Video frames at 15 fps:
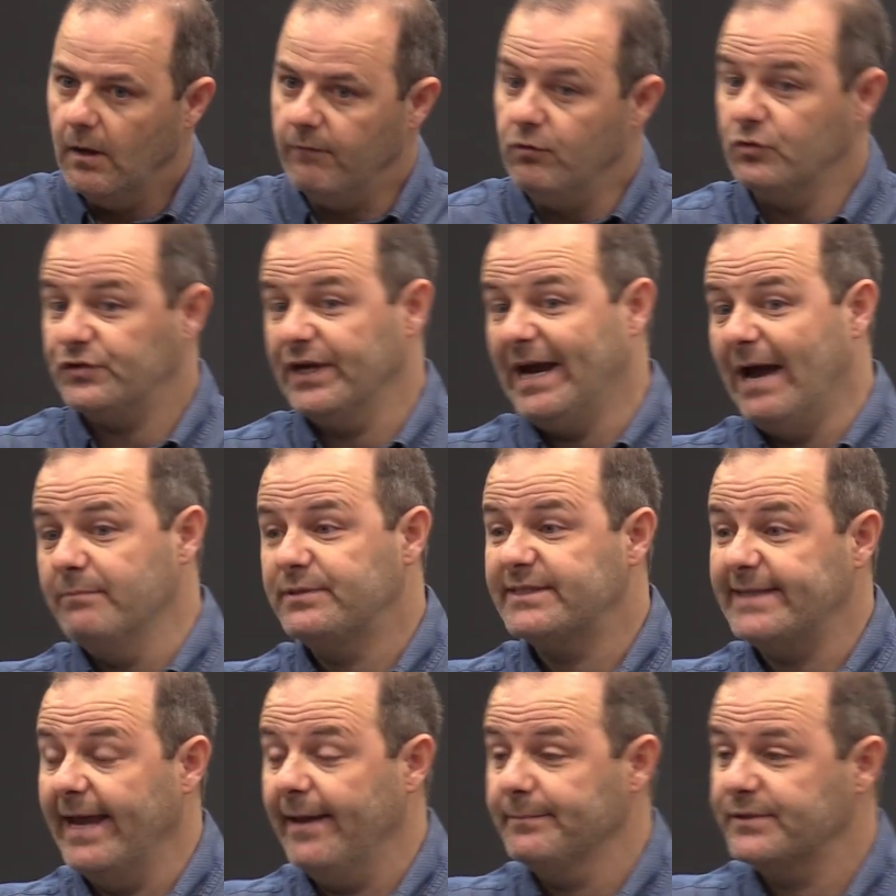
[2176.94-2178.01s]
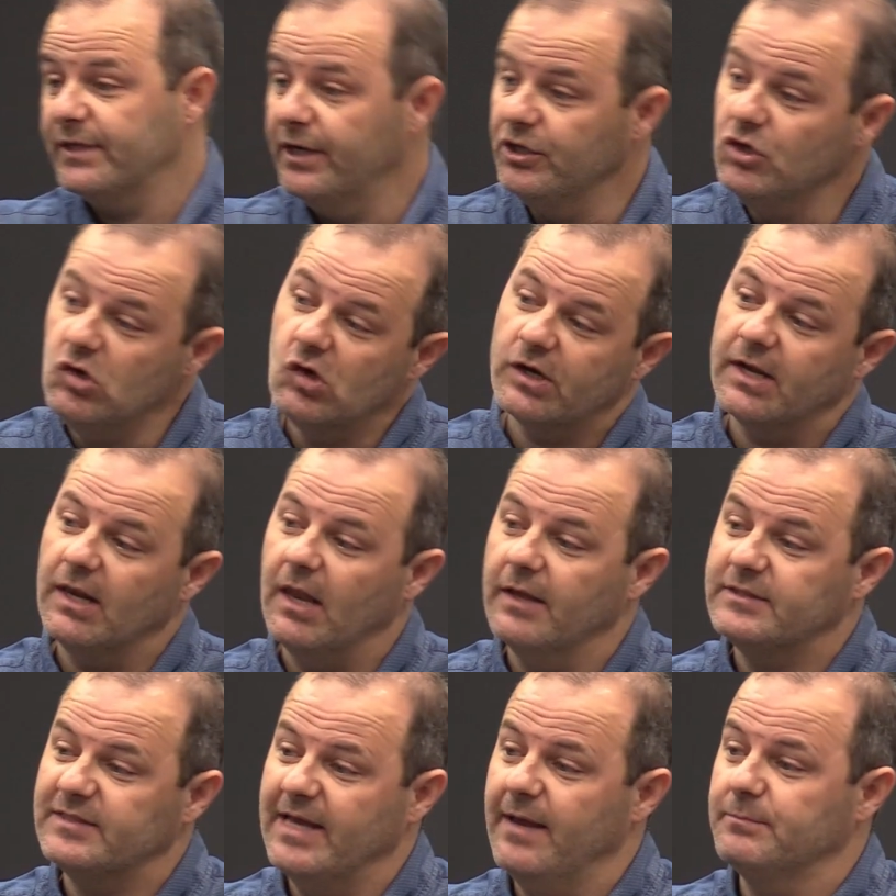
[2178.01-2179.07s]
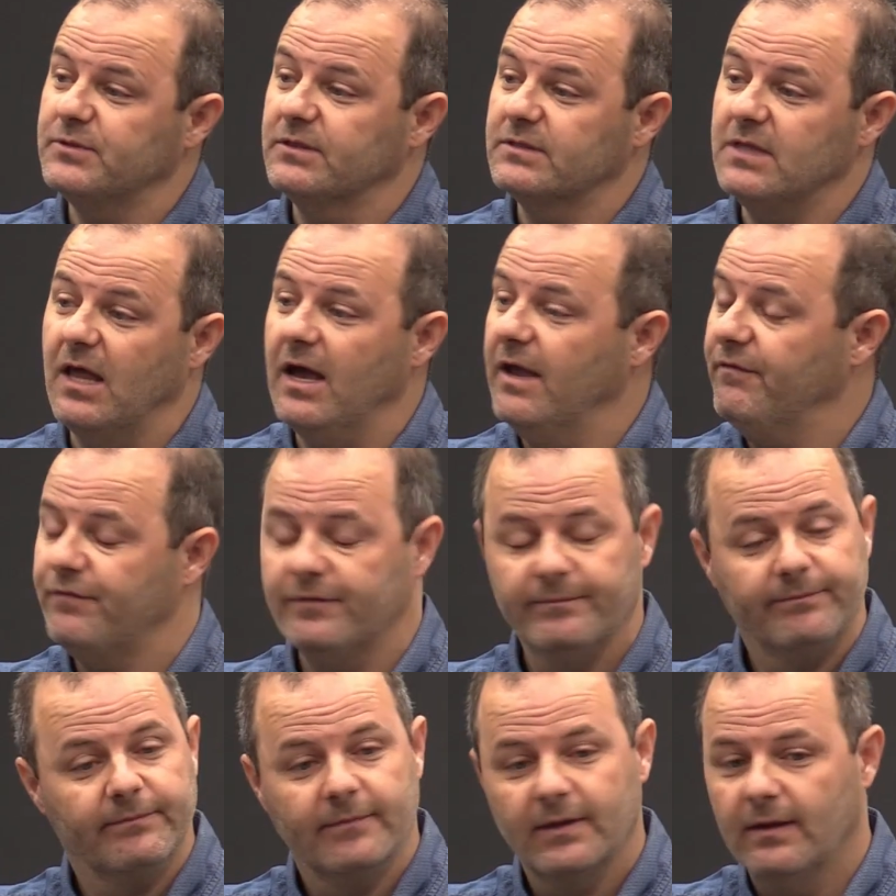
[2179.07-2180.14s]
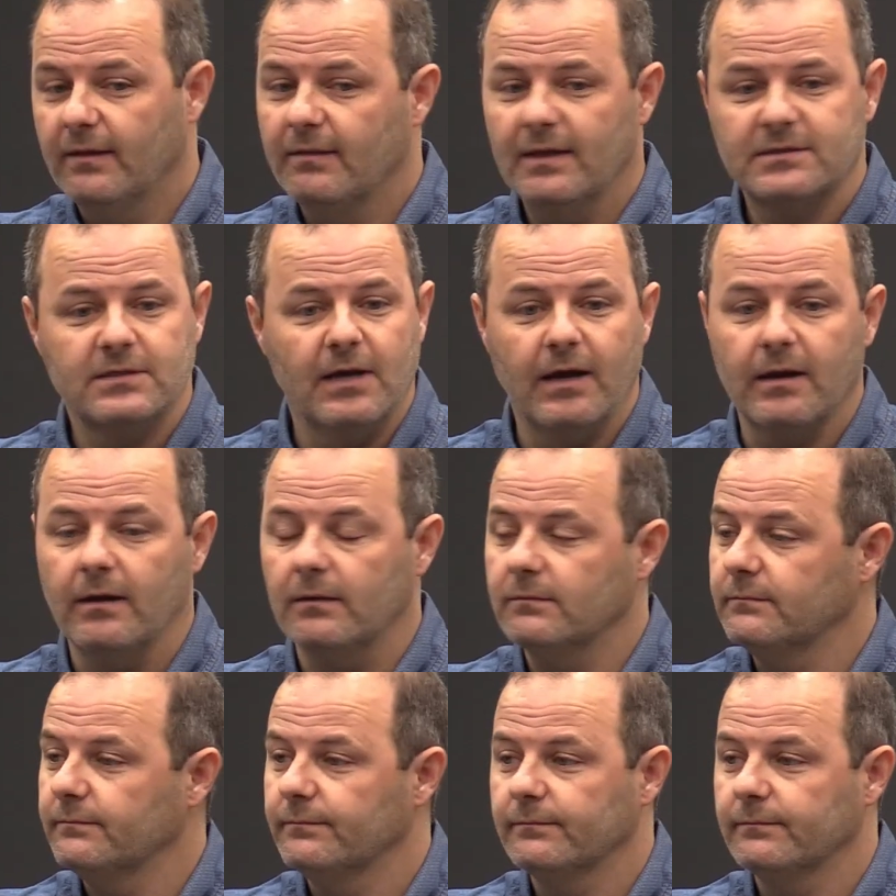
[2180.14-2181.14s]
If you say, I'm Samson, and you look at Samson's life, that's not